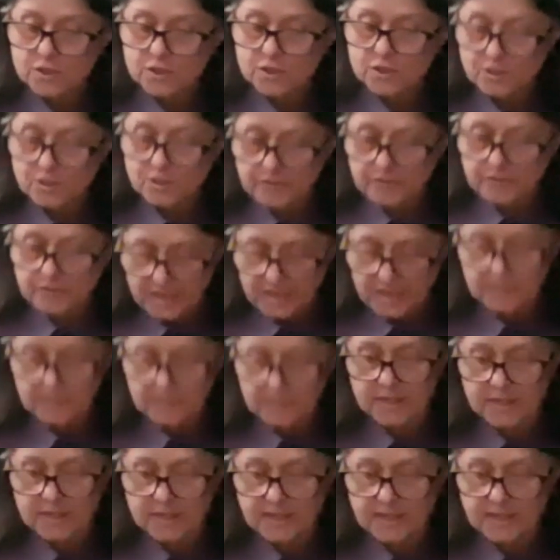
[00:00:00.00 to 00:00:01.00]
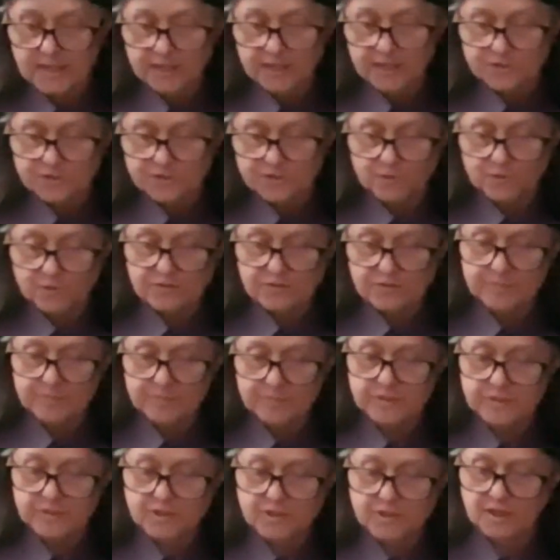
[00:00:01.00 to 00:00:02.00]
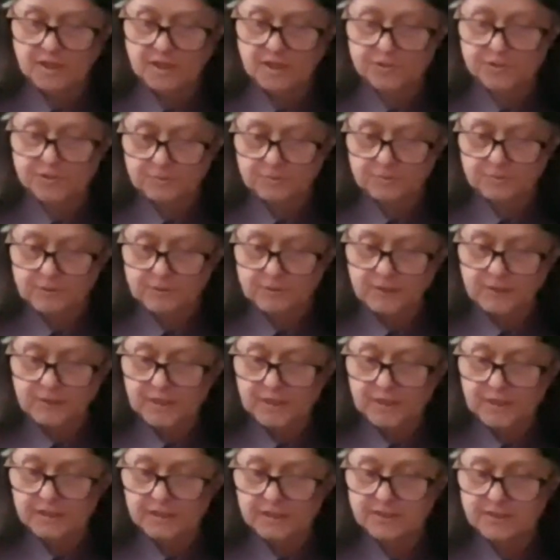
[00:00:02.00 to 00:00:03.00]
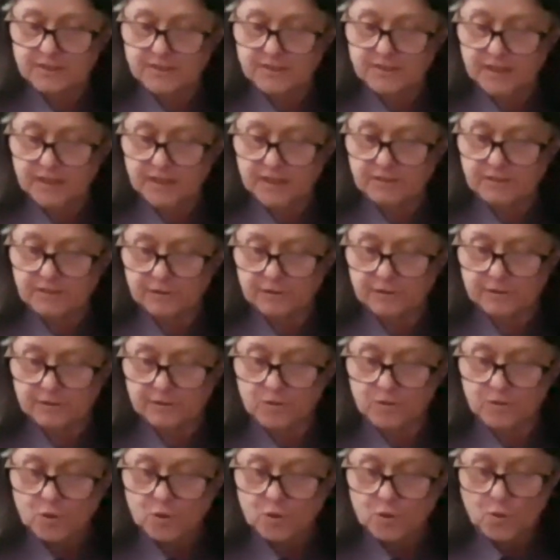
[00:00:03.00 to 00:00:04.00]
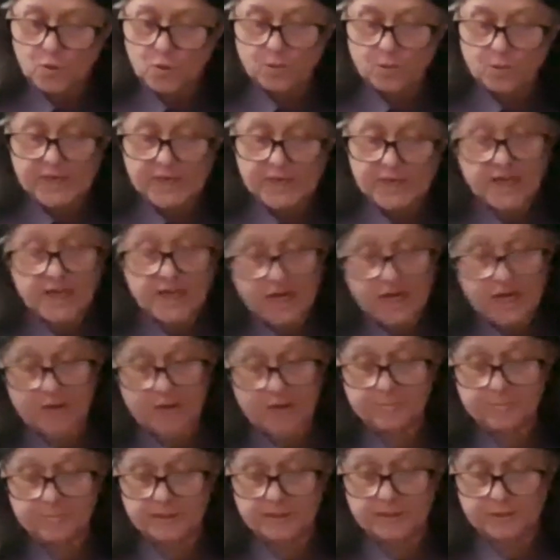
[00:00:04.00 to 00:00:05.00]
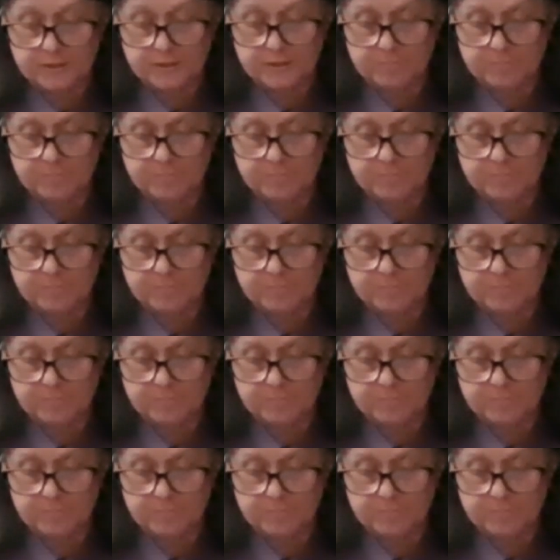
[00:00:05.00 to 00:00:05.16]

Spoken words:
So that night, I drove up to talk to her and to tell her what had happened.